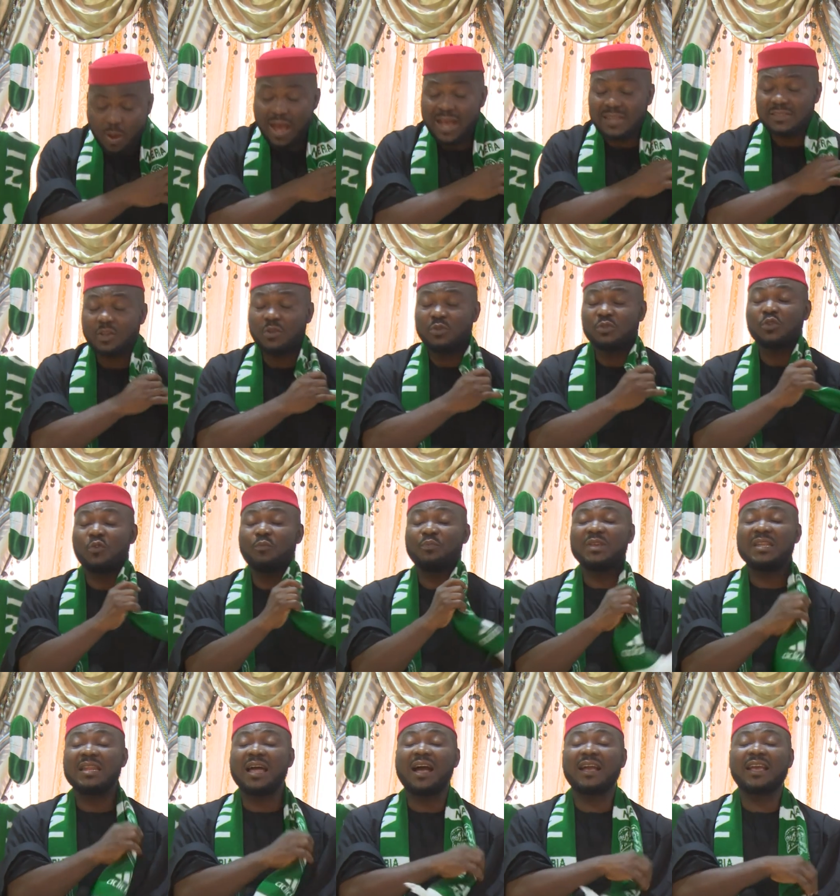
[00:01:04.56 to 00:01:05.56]
has also
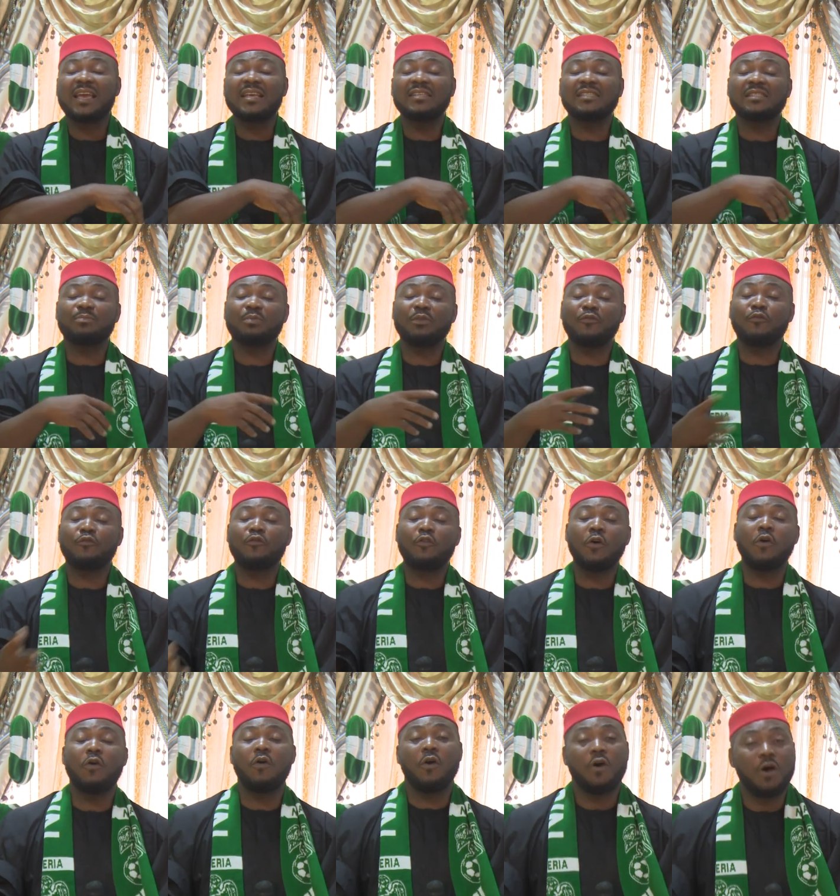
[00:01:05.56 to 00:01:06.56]
been our guest
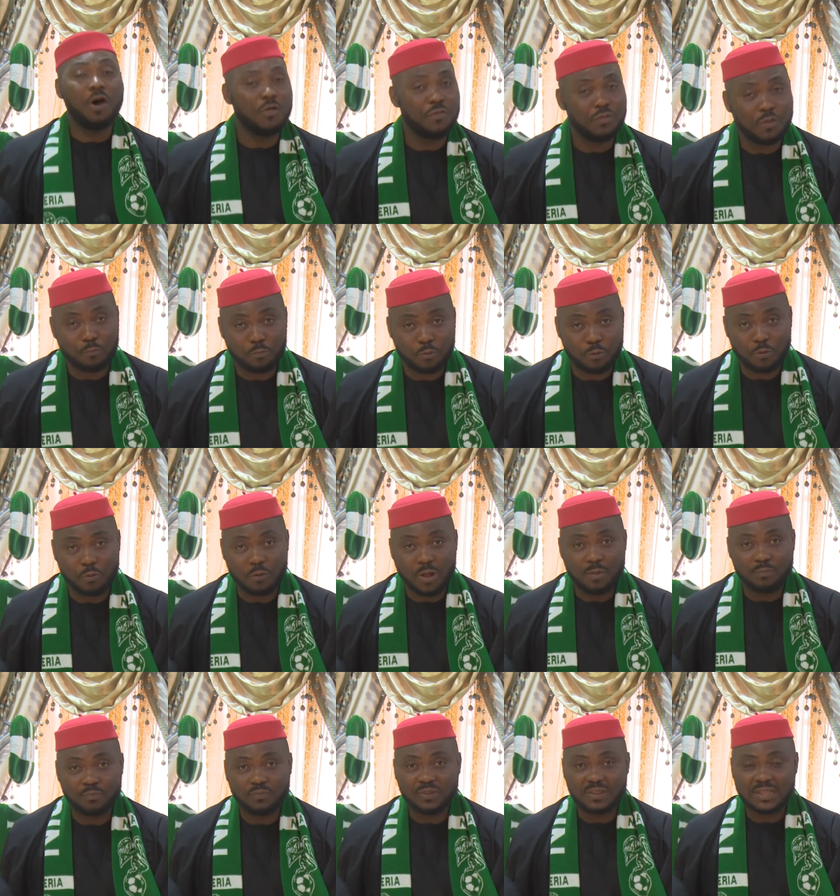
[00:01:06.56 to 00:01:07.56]
before on the program,
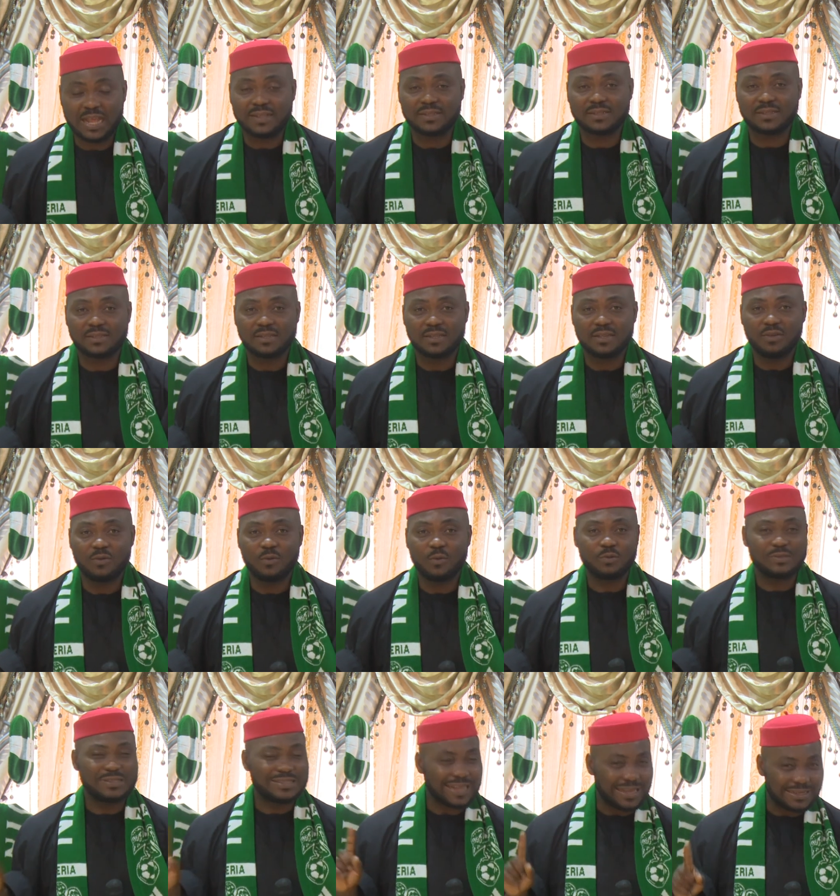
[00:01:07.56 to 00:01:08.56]
that's
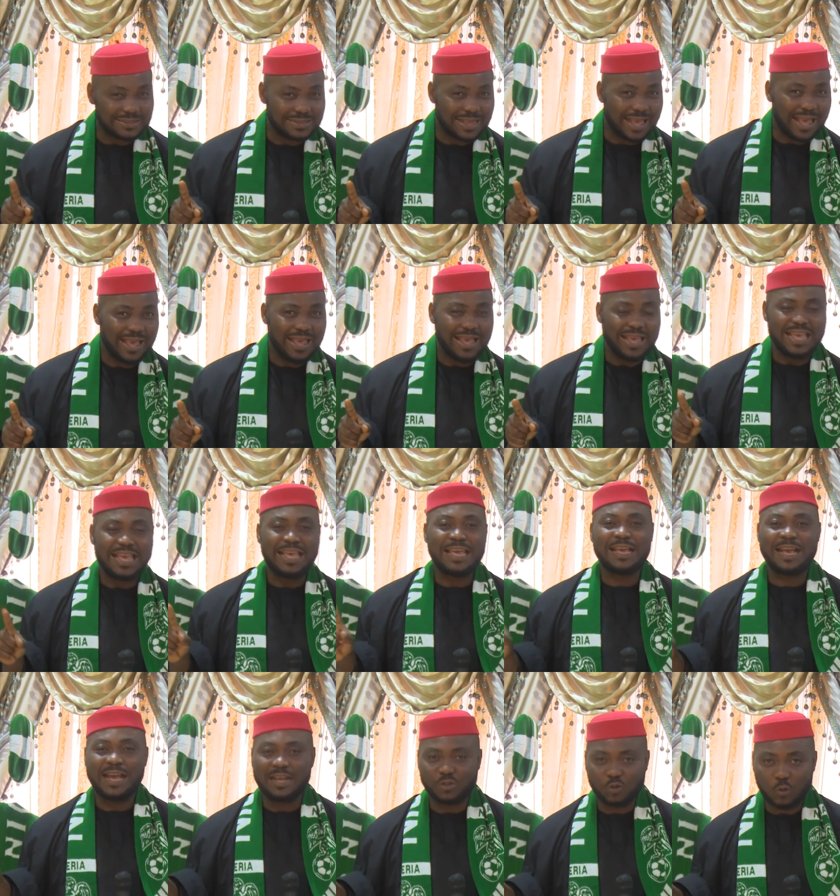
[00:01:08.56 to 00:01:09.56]
Osaze
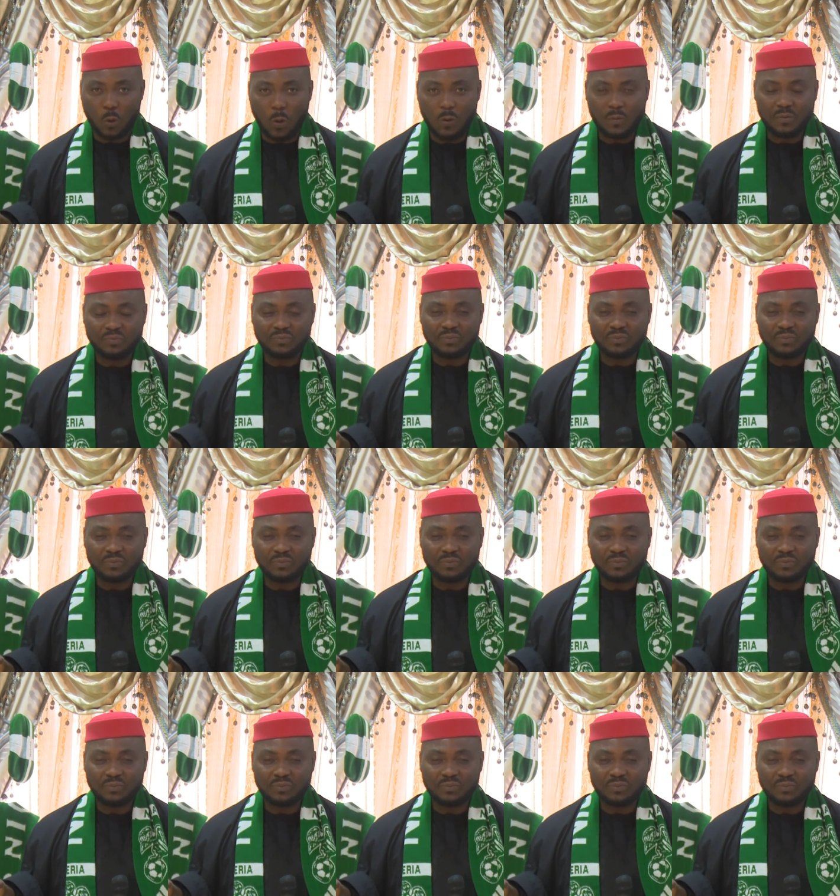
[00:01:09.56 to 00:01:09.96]
Ekato.